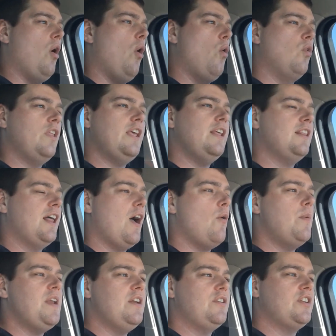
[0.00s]
only allow
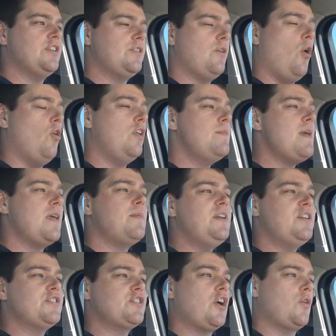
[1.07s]
me to only make me
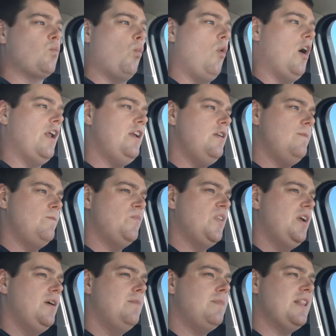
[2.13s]
discard 1,
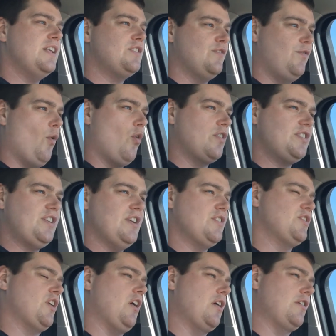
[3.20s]
but that's forced
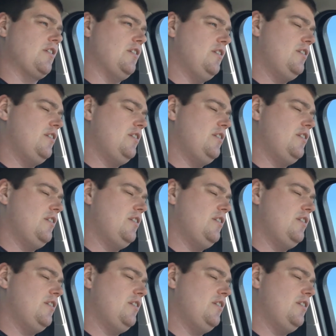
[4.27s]
discard.